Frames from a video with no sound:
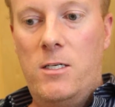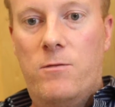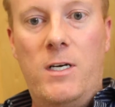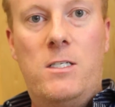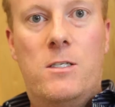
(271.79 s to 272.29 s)

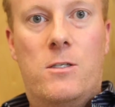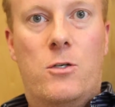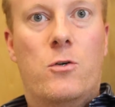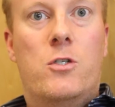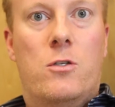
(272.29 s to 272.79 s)
devices that
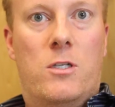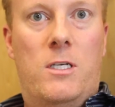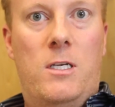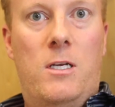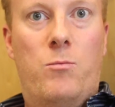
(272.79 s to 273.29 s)

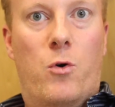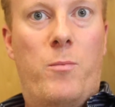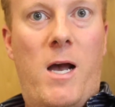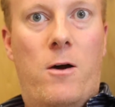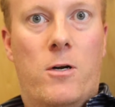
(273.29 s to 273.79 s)
urgently need more
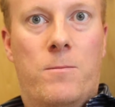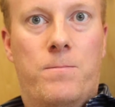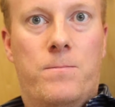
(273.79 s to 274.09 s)
power.